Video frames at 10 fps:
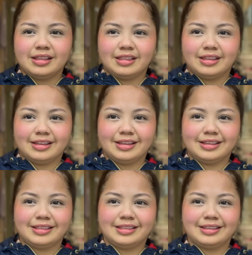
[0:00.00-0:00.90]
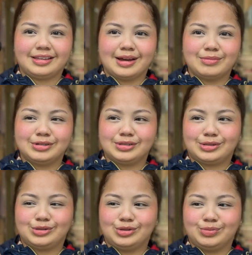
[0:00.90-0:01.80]
the camera is
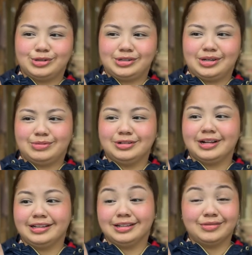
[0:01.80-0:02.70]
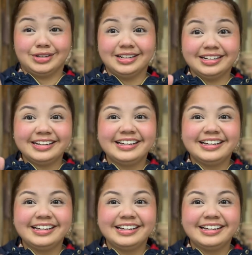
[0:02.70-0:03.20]
like super stable. I love it.